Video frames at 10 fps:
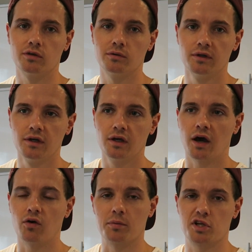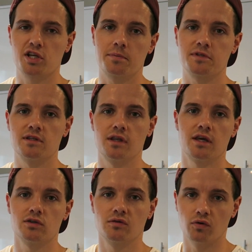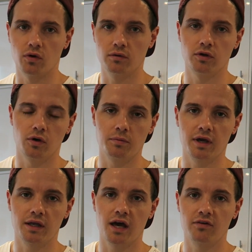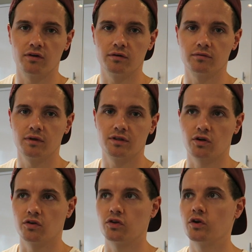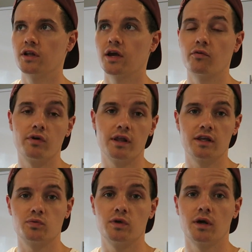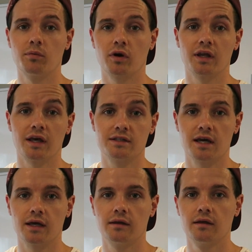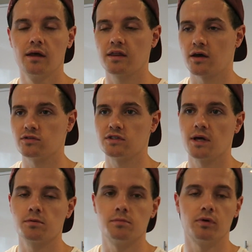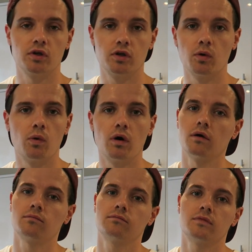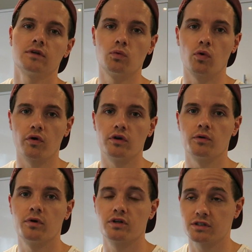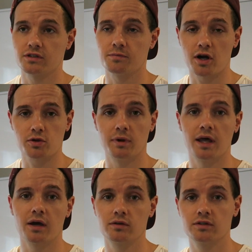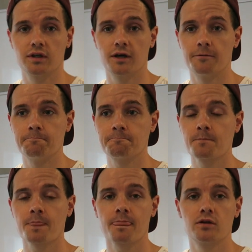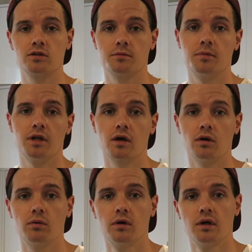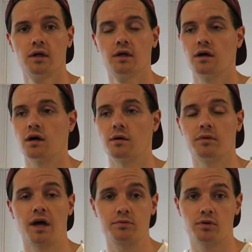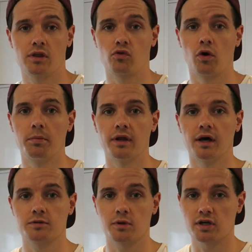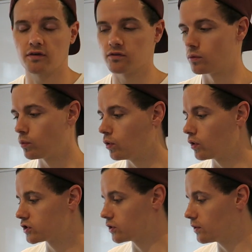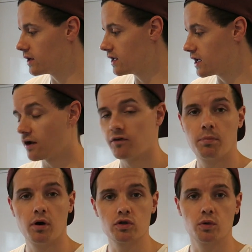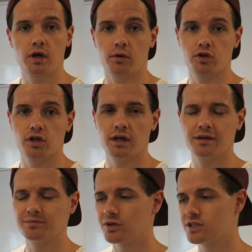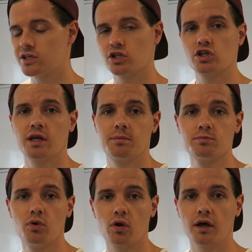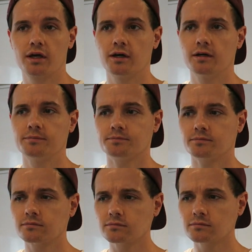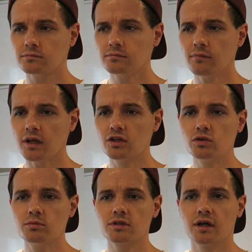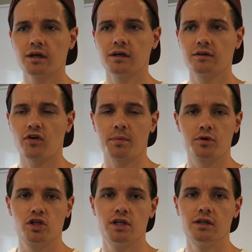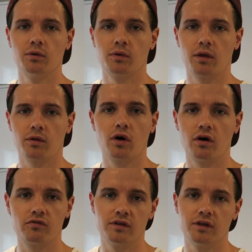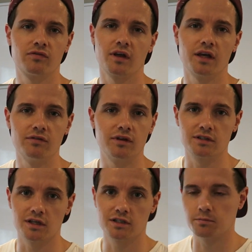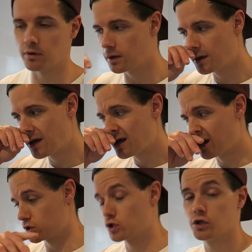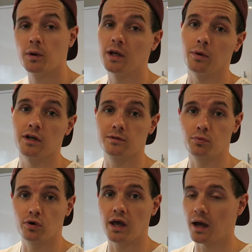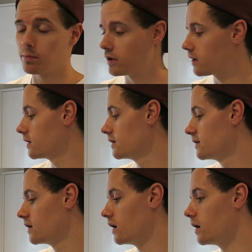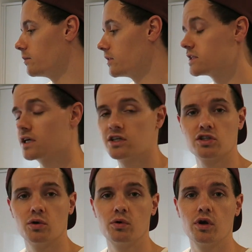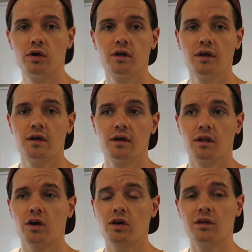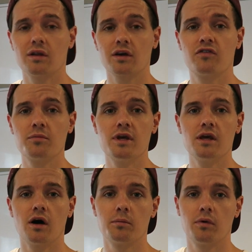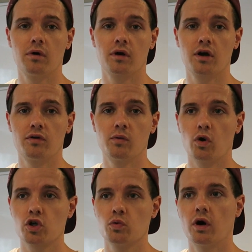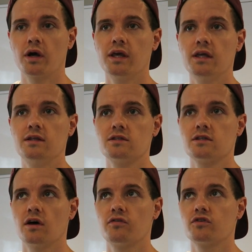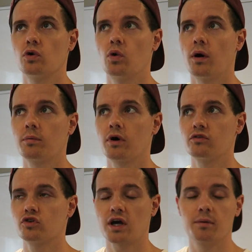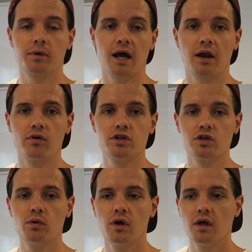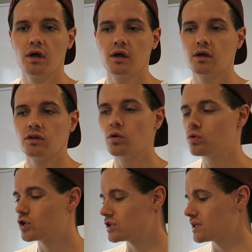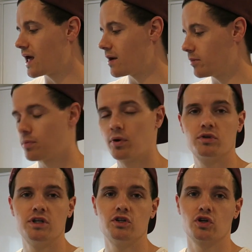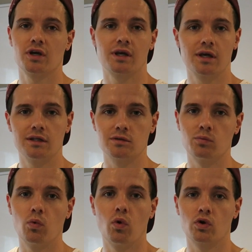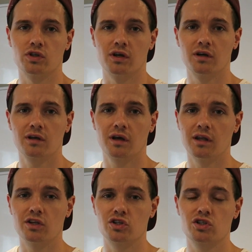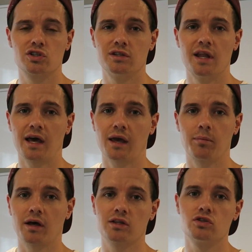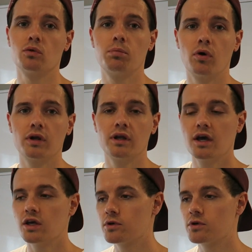So I've got my steps in today, so I thought, you know, I'd make an effort. It's kind of the only day really this week I'm not going to get ten thousand steps in. But you know what? It's water under a bridge. I smashed my legs um, just a minute ago. Um, they're absolutely throbbing now, especially after the walk. So I have a post-workout shake. I say it's a shake, but it's more like a, it's almost like a frappuccino without the coffee, if that even exists. But I'll show you anyway. It's pretty epic. Um, it tastes so good. Like, like for me, I'm not currently watching what I eat and stuff, so I'm kind of tracking my calories. So don't just slam a protein shake into water and then just neck it back. There's no point.